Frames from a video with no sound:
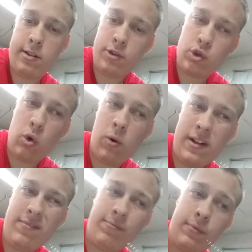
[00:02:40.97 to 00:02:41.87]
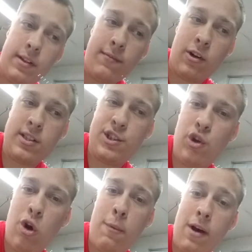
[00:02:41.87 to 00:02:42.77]
Troy versus
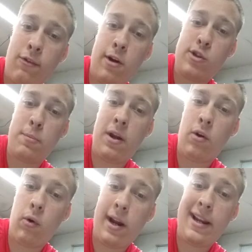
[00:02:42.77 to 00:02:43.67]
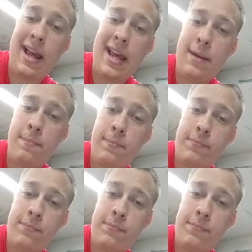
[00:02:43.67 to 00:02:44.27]
UL Monroe is going to be a great game,